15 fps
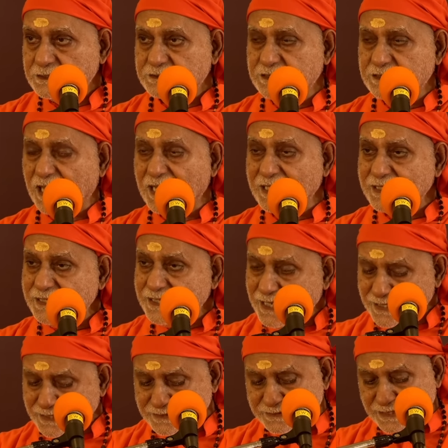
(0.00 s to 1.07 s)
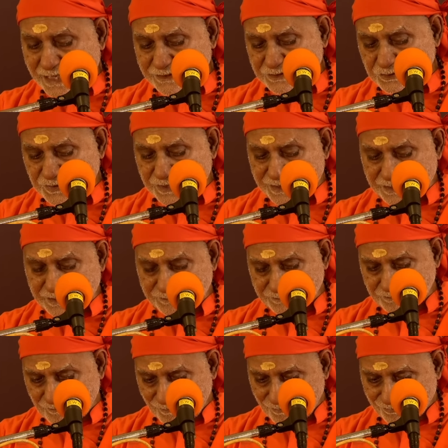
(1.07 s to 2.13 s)
Saankya is actually
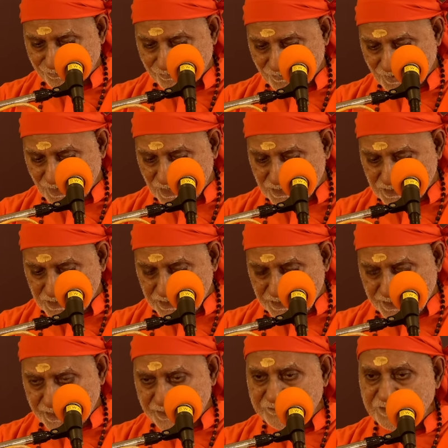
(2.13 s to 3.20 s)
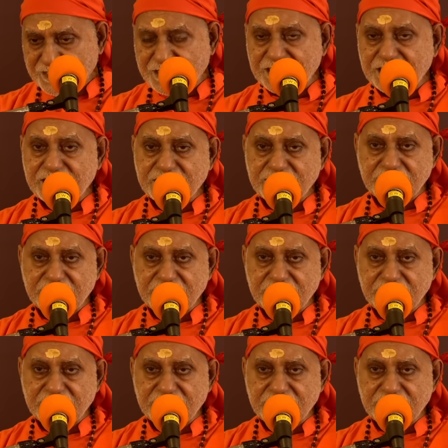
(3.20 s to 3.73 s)
a very